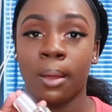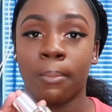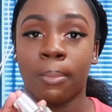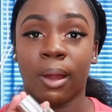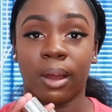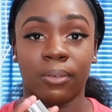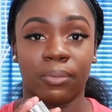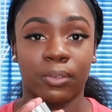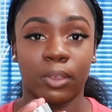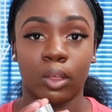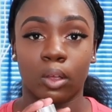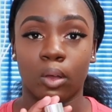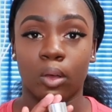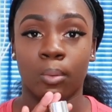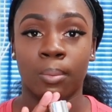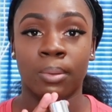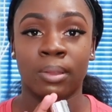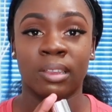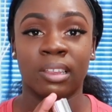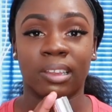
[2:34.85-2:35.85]

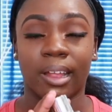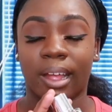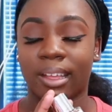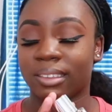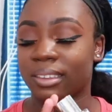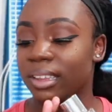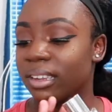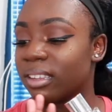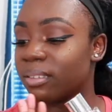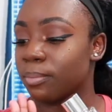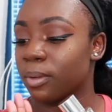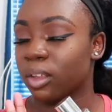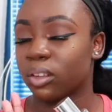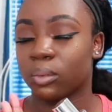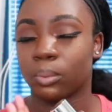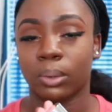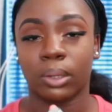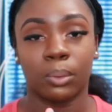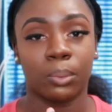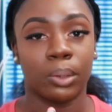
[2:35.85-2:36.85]
perfume like i said
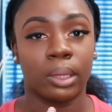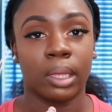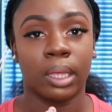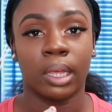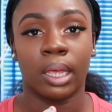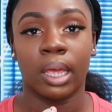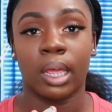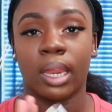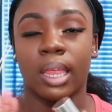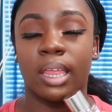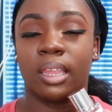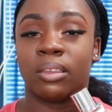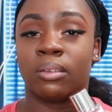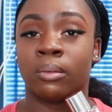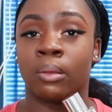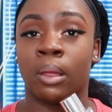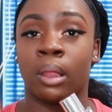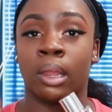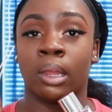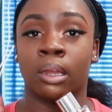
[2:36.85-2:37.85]
smells really really good
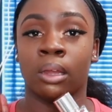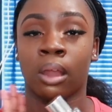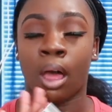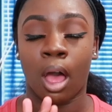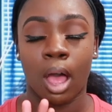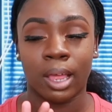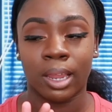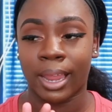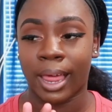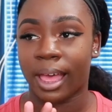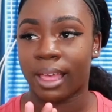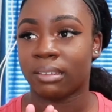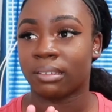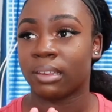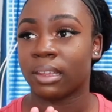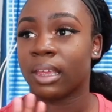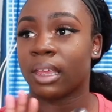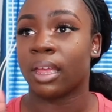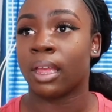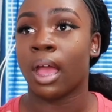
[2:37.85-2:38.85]
it's long
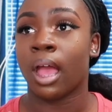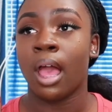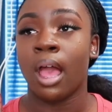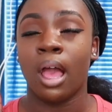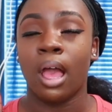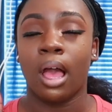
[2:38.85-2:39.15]
lasting